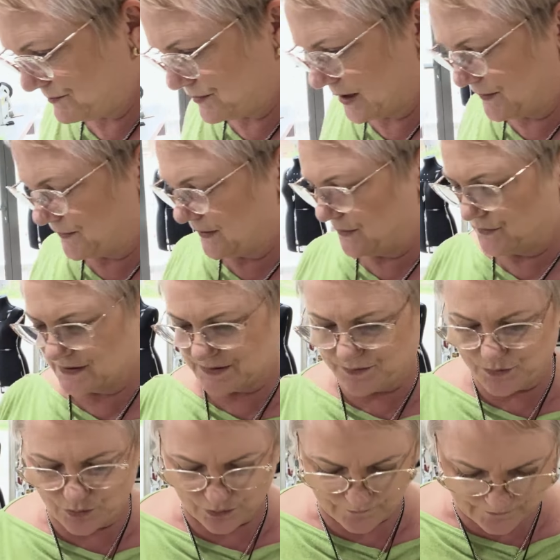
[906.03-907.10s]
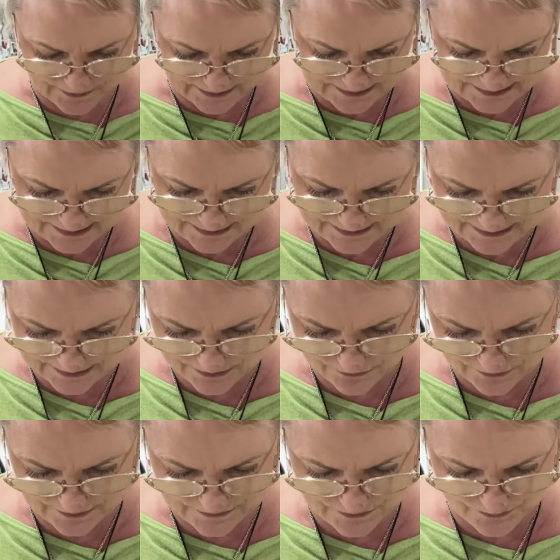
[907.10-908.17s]
bummed there wasn't more of this because I thought
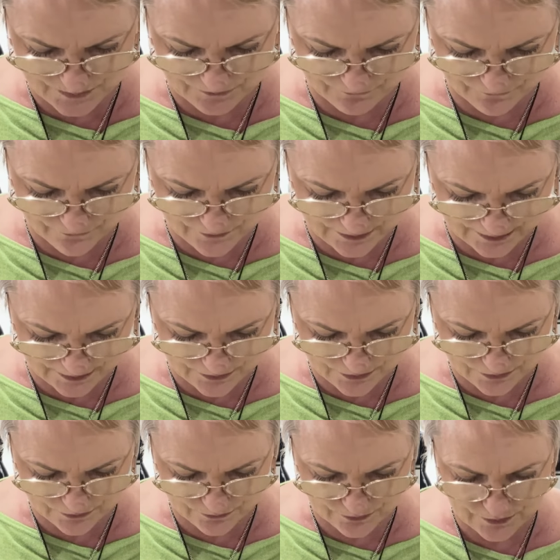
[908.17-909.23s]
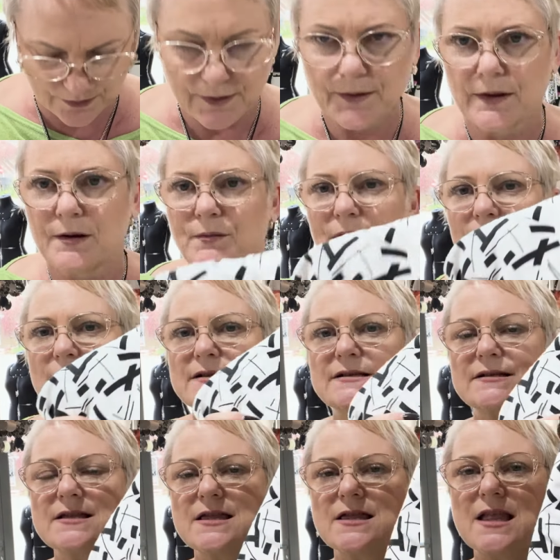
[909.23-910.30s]
this would be really cool. But there's
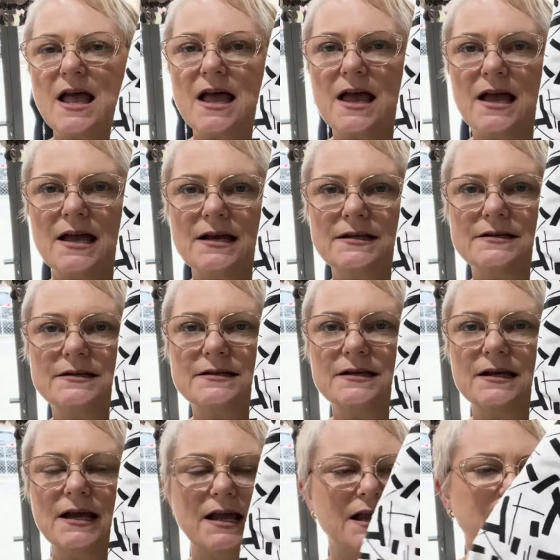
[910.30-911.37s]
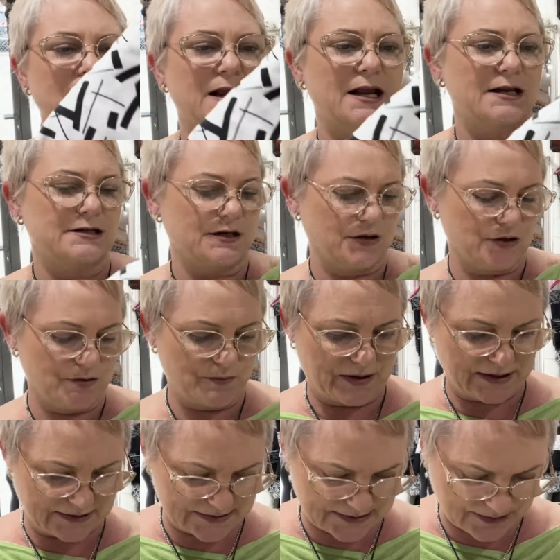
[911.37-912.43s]
that, and could
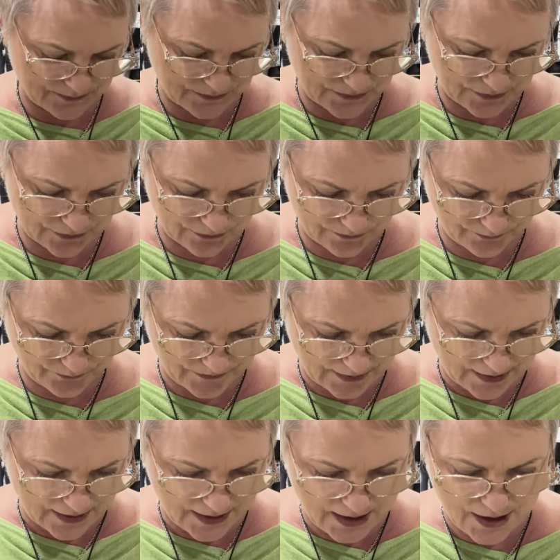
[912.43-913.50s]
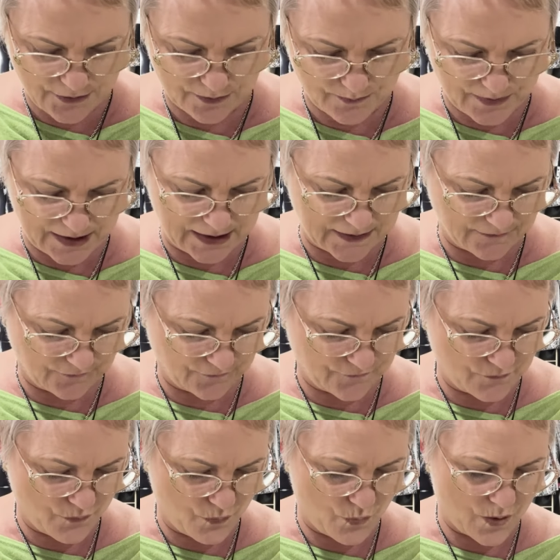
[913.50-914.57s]
make some little harem pants
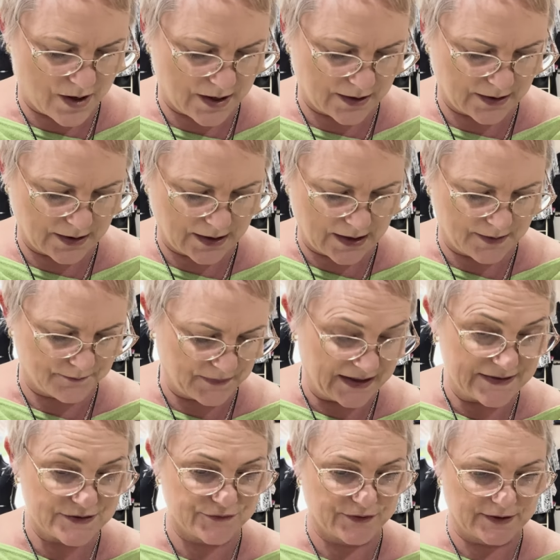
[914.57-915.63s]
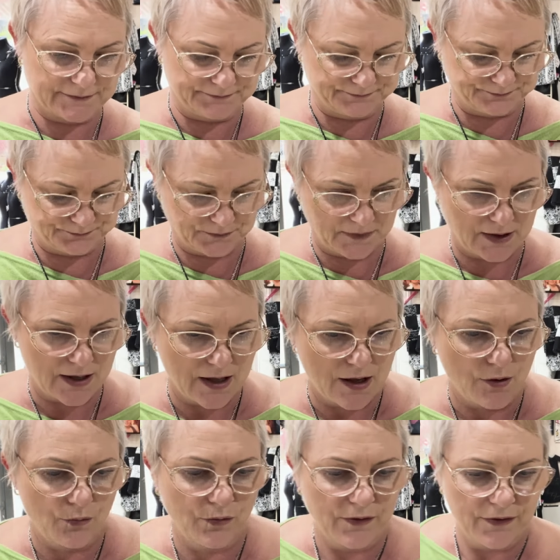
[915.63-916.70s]
for Ezra
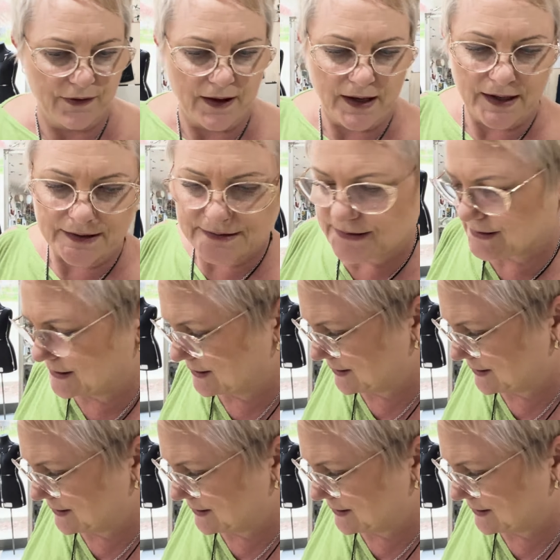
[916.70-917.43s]
with that.